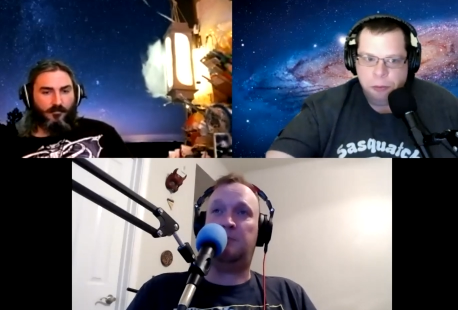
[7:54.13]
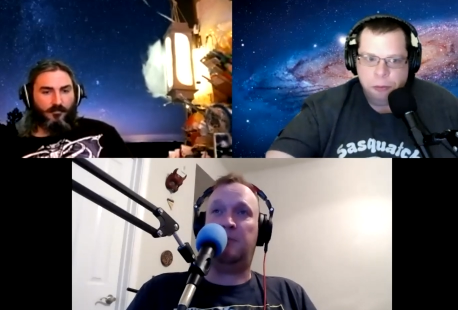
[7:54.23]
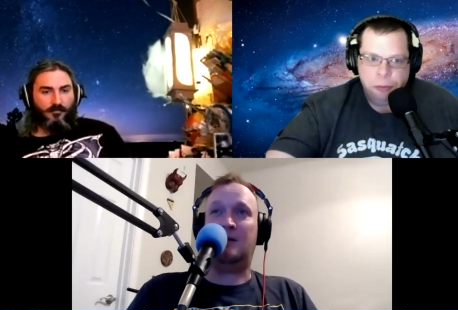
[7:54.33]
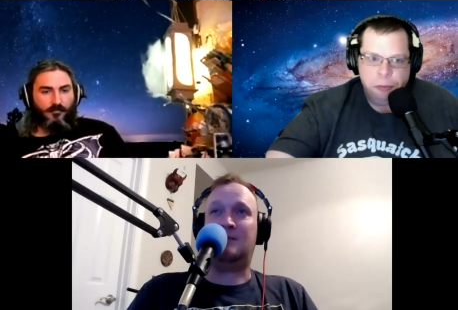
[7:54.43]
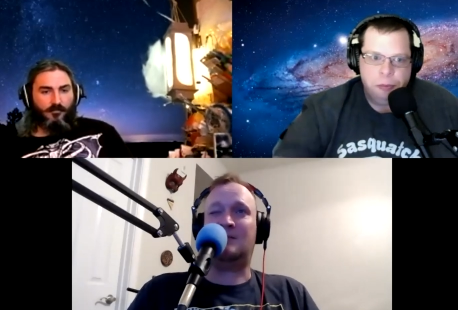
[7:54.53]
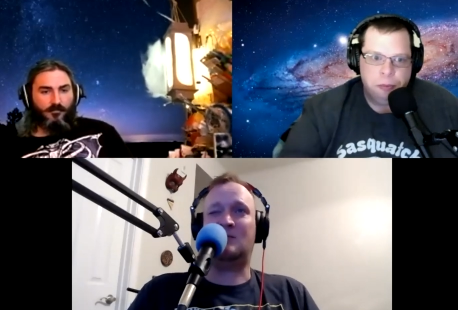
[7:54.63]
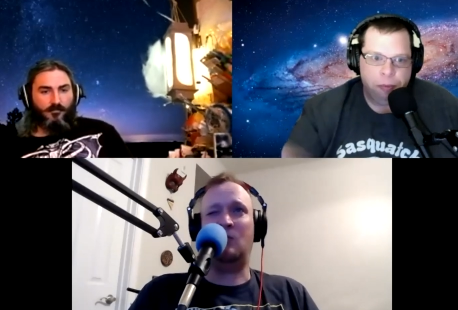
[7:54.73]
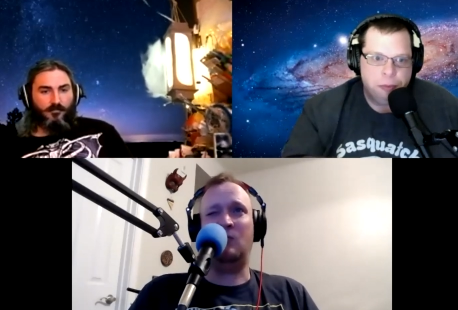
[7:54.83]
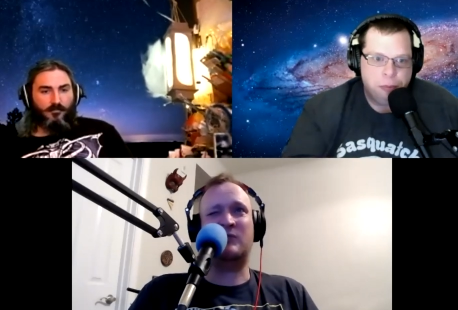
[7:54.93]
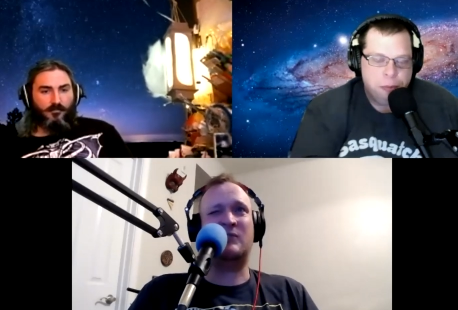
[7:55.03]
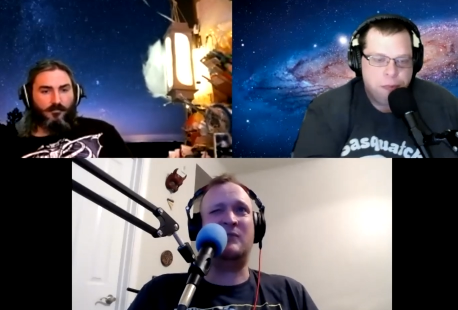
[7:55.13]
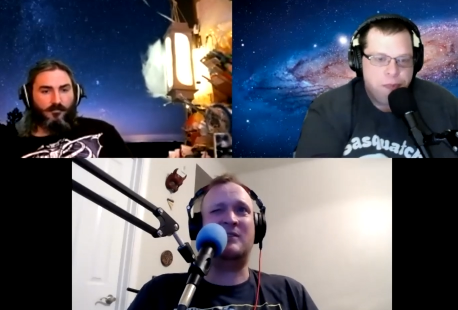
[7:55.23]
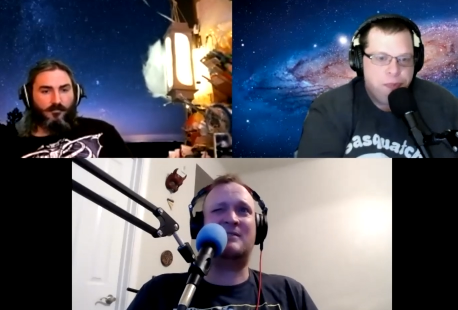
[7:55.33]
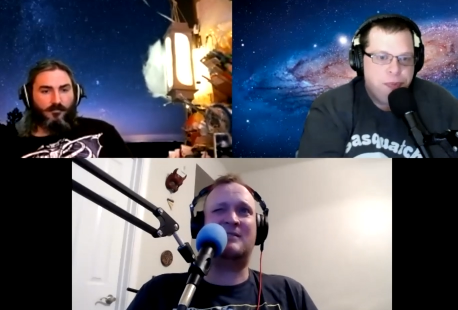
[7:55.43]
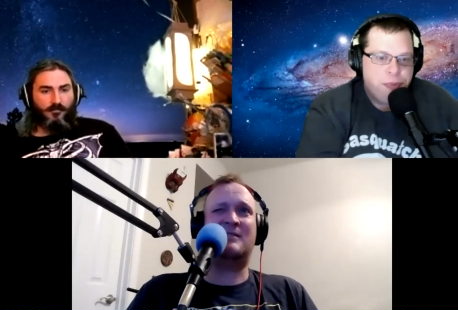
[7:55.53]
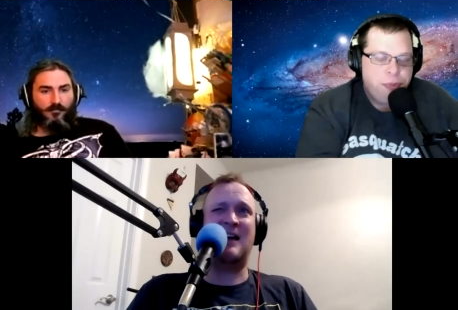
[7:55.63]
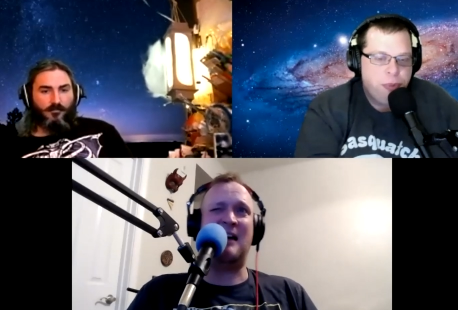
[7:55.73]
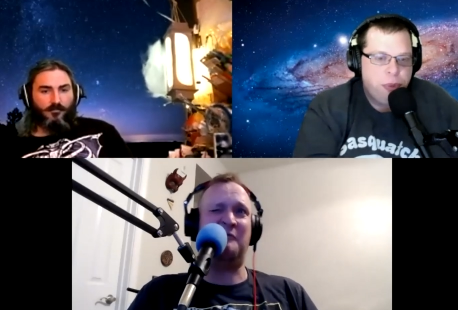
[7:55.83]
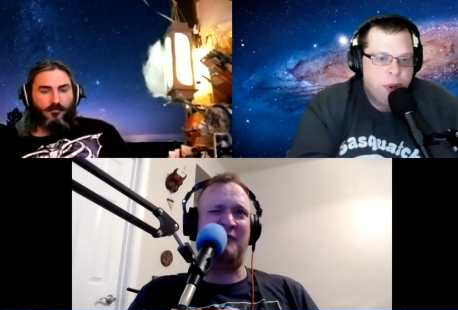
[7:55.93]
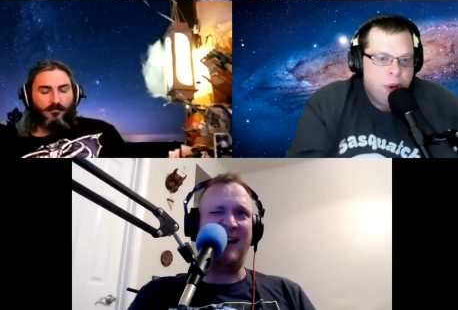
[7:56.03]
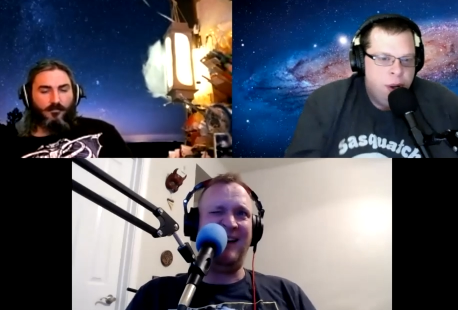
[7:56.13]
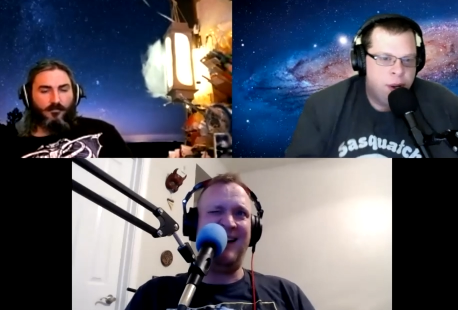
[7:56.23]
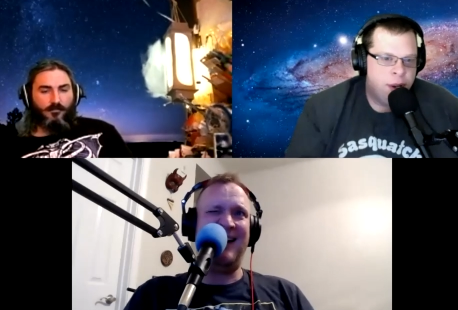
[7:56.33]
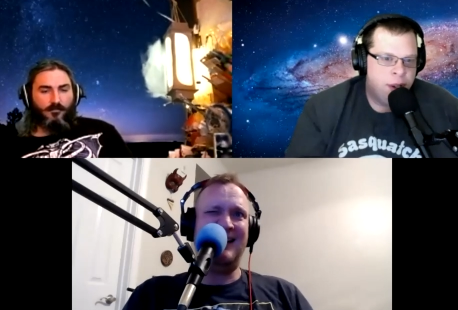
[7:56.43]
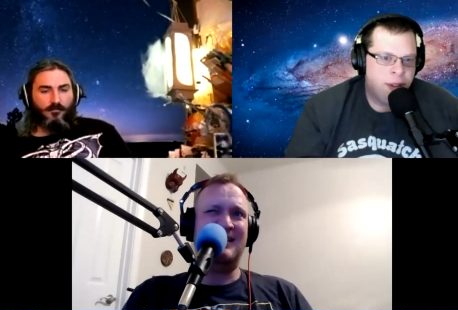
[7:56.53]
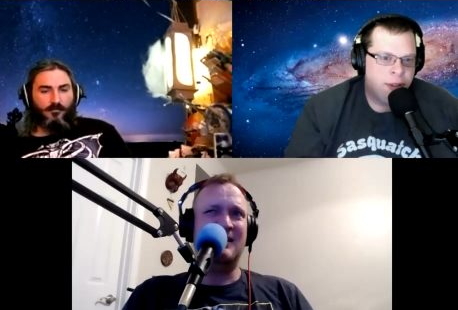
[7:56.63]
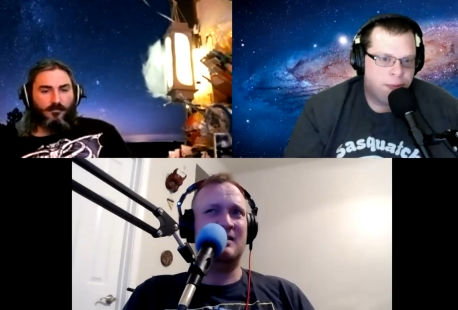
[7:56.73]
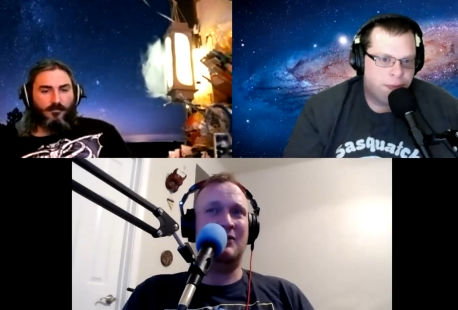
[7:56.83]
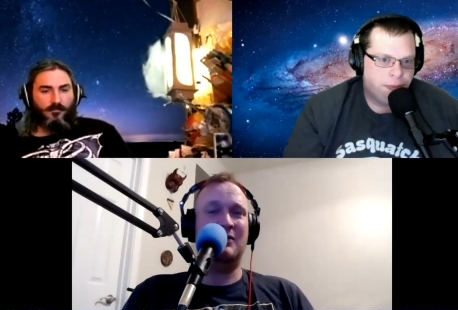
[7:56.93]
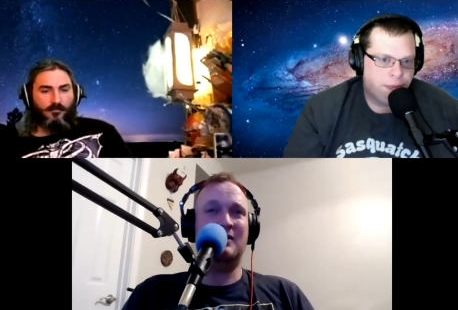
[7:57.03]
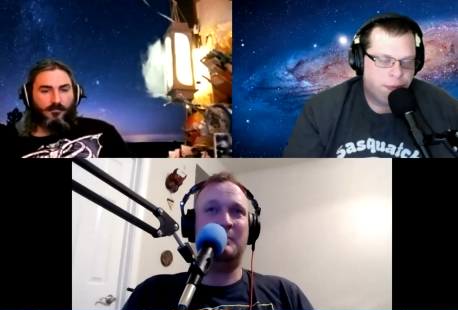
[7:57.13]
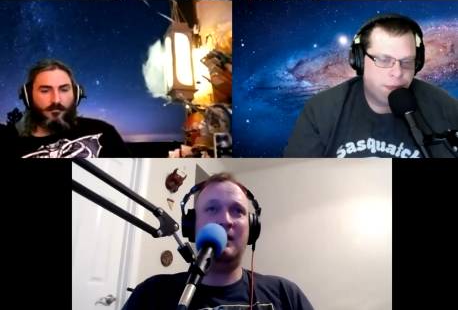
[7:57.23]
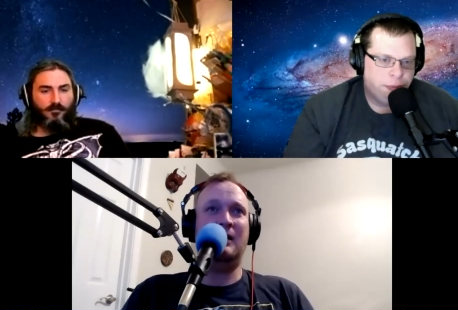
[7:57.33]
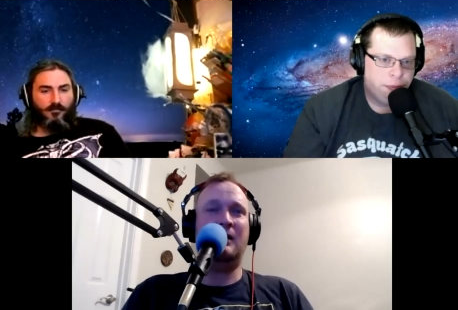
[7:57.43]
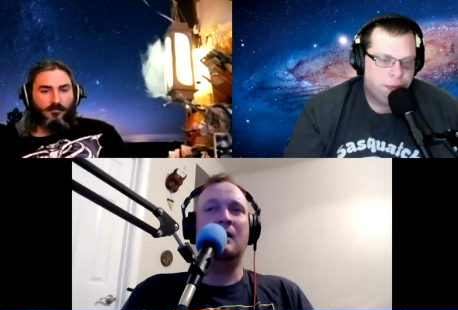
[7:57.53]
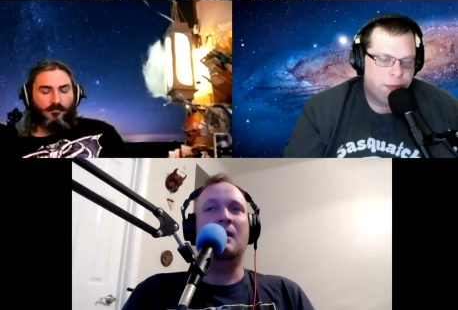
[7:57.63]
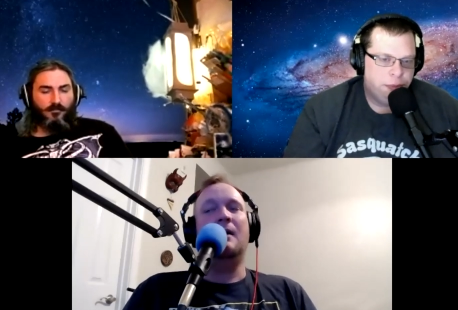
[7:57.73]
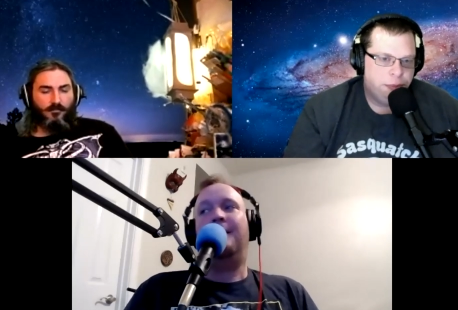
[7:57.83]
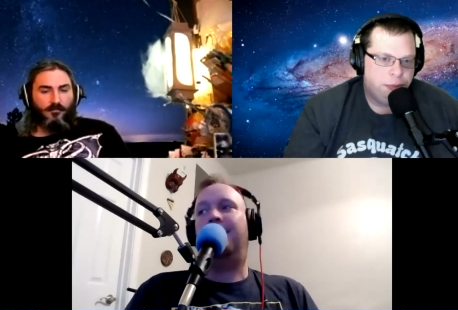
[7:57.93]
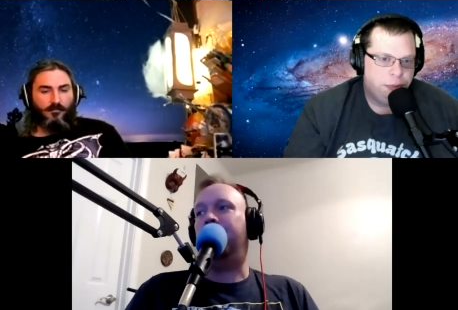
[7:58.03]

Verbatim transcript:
Speaker 1: but it's a soul so it's it's not finite so to speak mm-hmm.